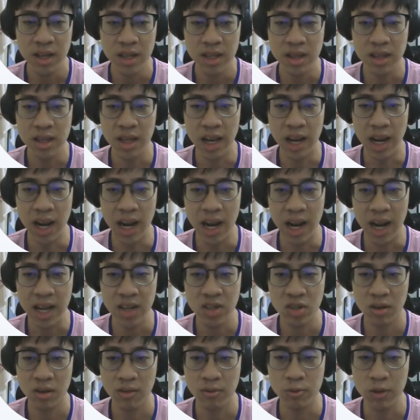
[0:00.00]
The last
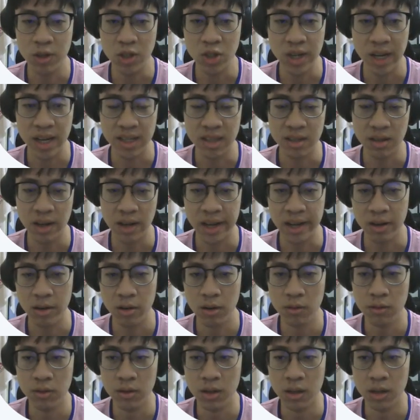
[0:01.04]
of which has like
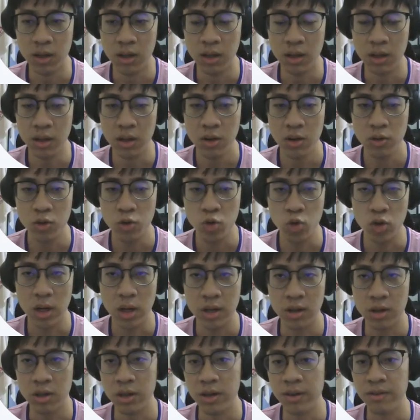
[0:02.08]
over
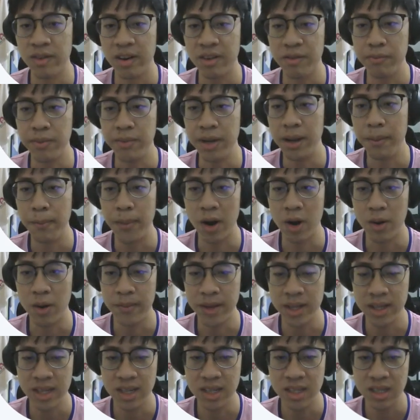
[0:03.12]
325 million
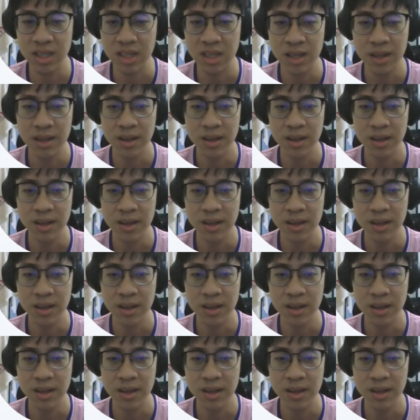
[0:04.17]
parameters.